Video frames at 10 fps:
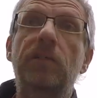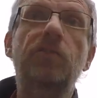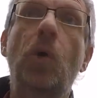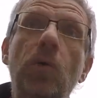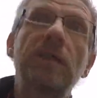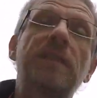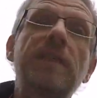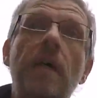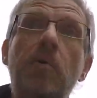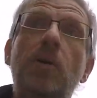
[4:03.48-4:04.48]
can totally
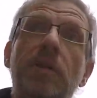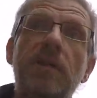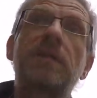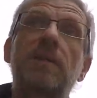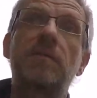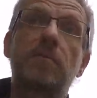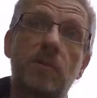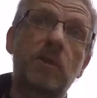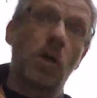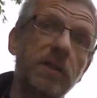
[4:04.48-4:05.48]
see their point. This
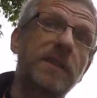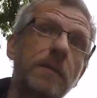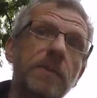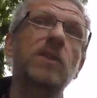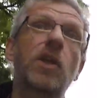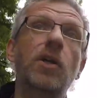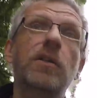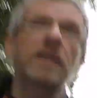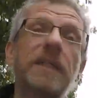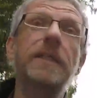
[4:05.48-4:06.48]
concept is
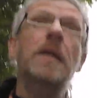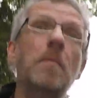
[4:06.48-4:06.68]
currently